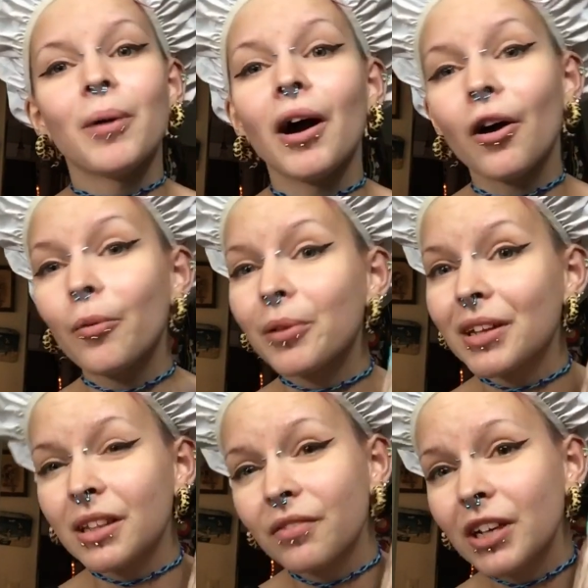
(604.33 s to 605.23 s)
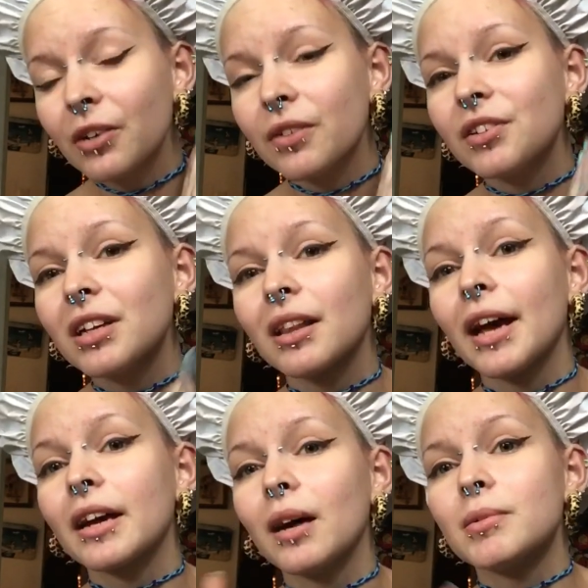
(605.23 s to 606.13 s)
But I hope you liked the video. If you did,
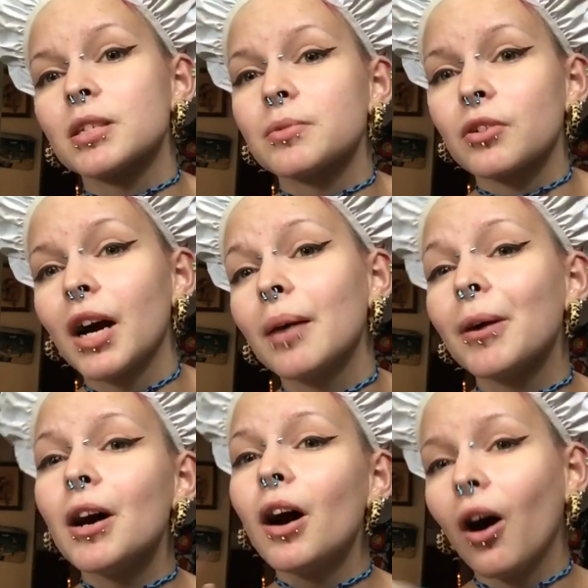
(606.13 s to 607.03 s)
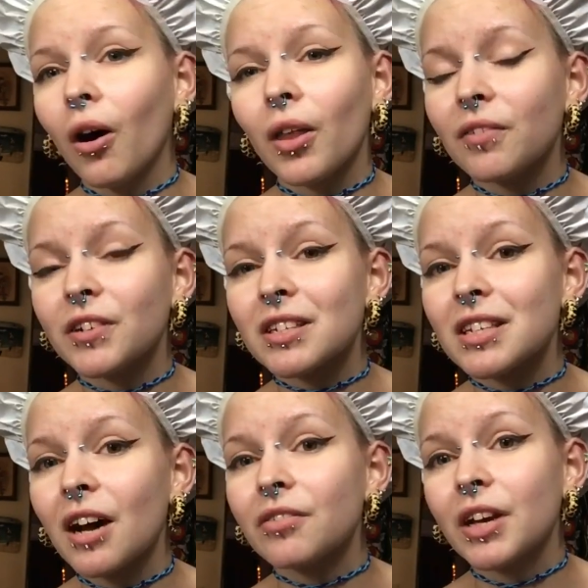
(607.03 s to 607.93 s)
like, comment, subscribe, all that fun
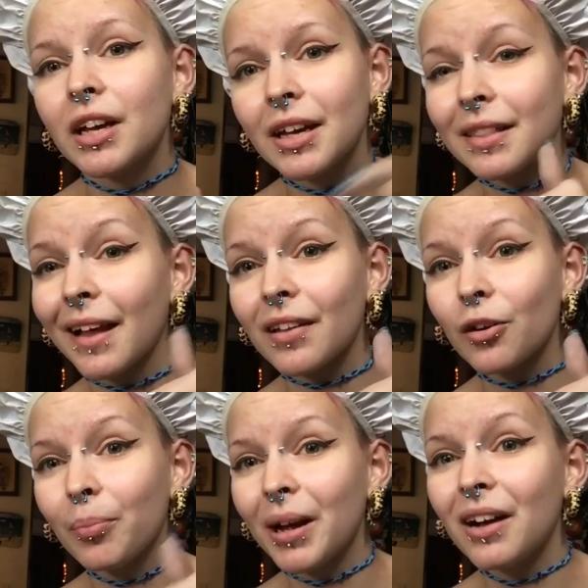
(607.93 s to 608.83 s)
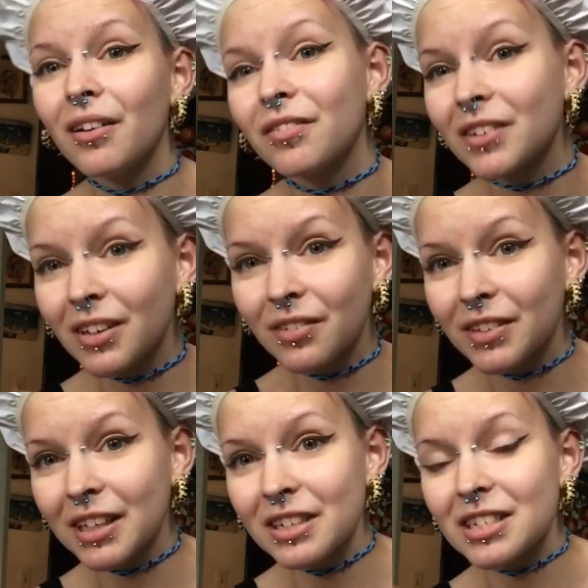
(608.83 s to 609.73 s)
stuff. Hit that little bell for
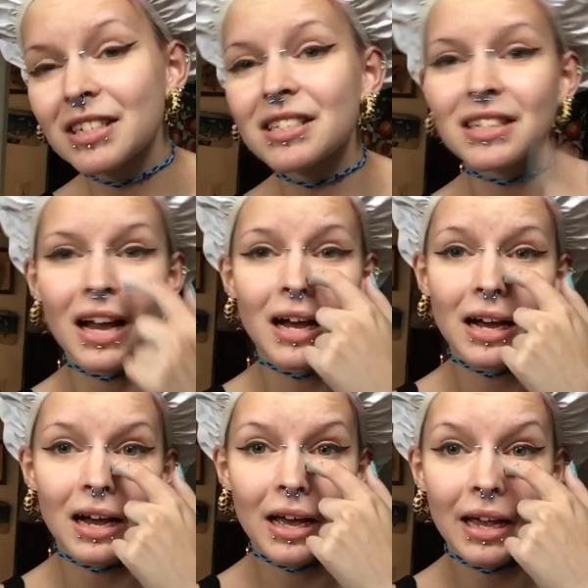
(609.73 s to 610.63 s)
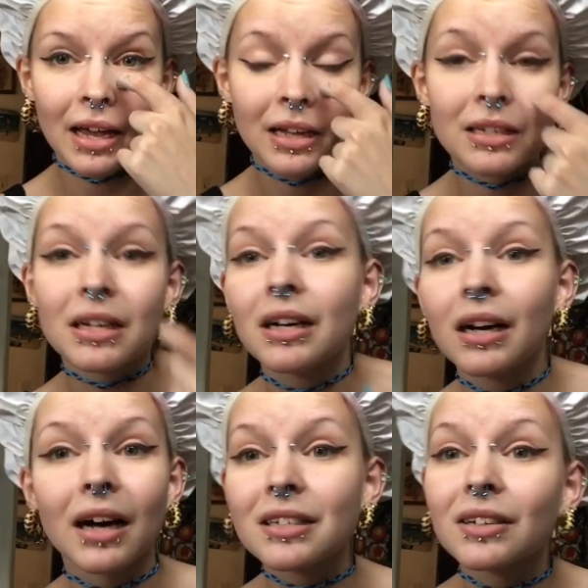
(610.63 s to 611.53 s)
notifications. And
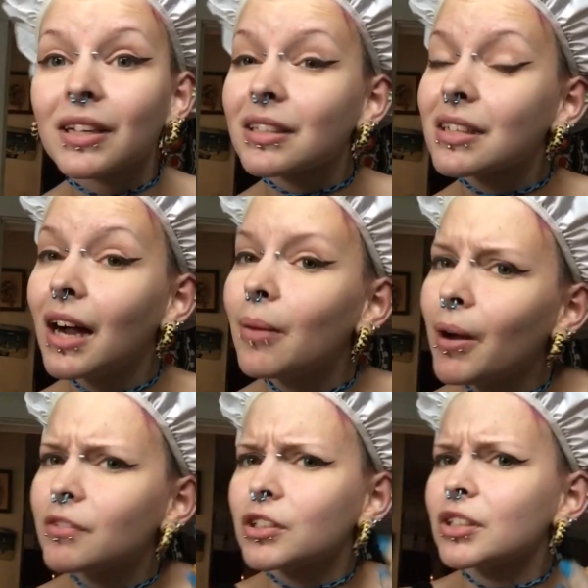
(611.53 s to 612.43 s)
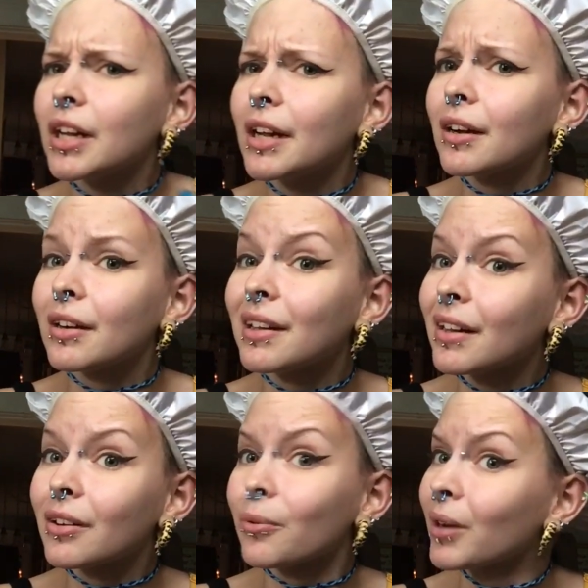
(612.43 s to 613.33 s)
until next time, have a good day or
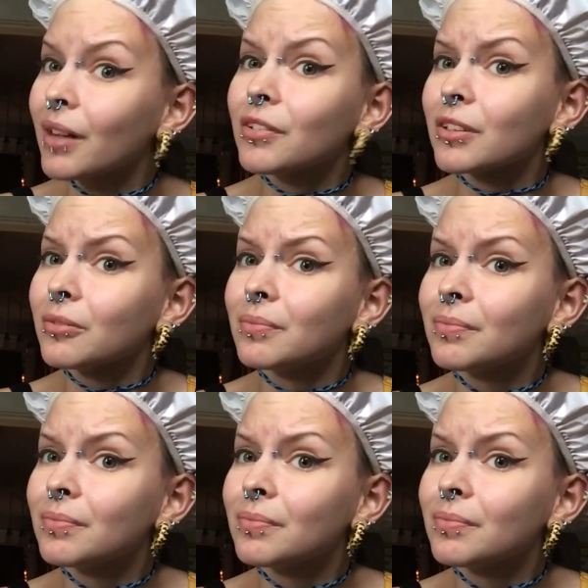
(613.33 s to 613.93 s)
night or whatever.